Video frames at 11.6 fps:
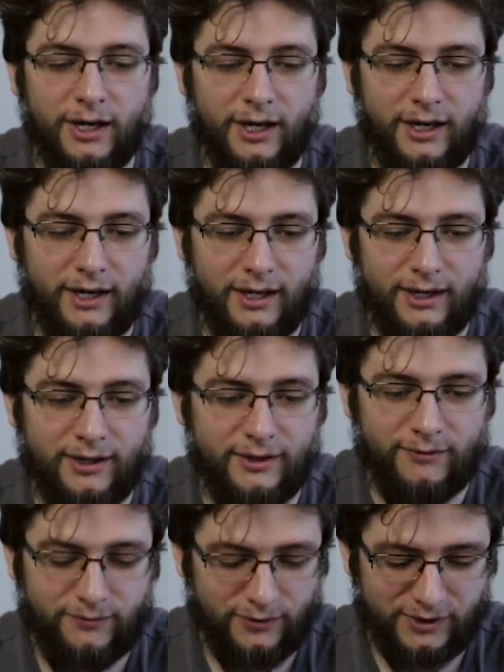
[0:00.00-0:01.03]

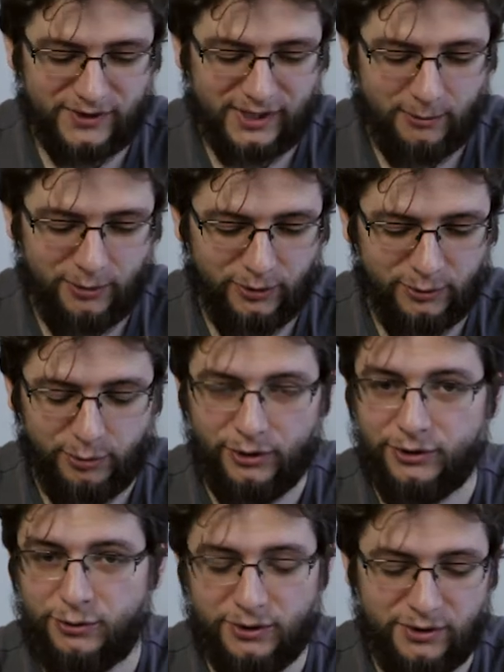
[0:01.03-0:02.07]
for example, in
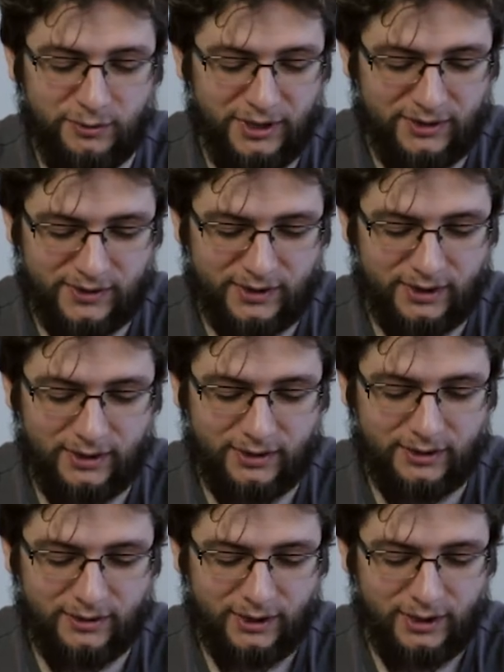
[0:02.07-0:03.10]
Polish, which means
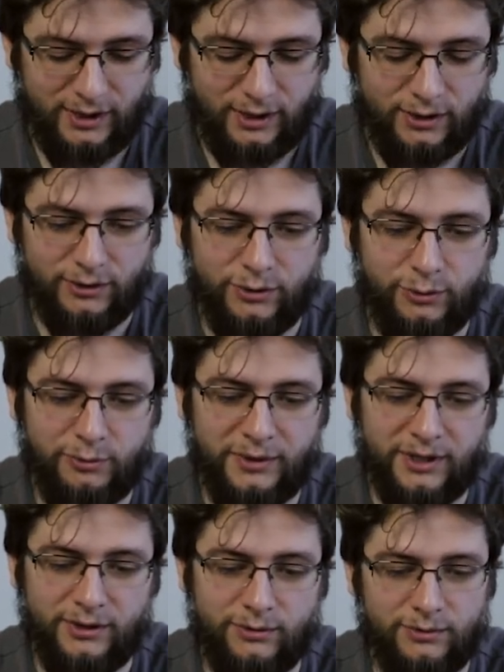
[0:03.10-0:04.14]

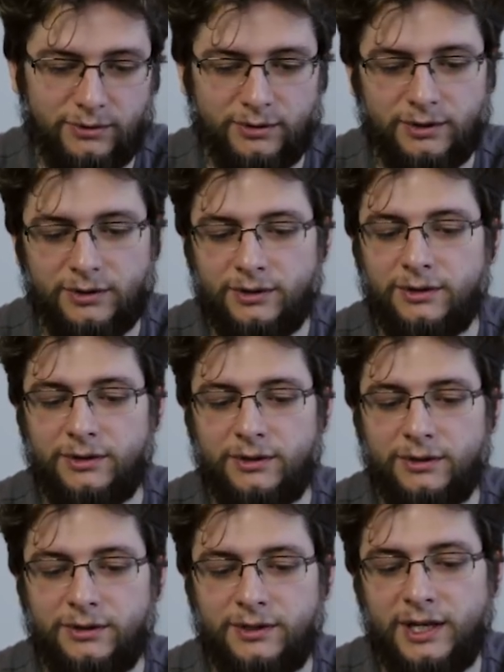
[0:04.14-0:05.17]
lubię
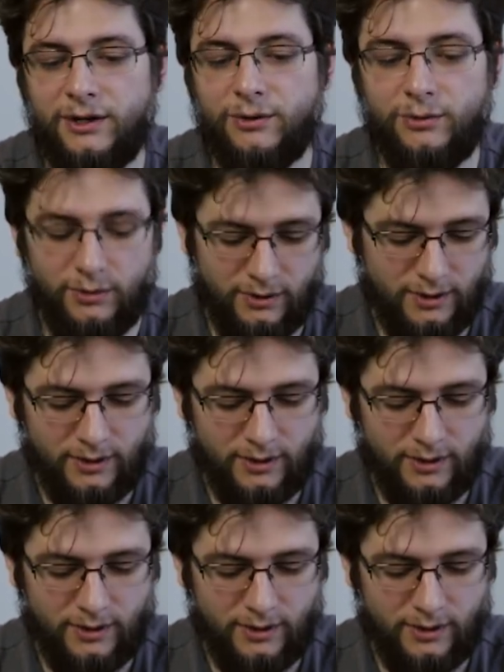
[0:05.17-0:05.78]
tę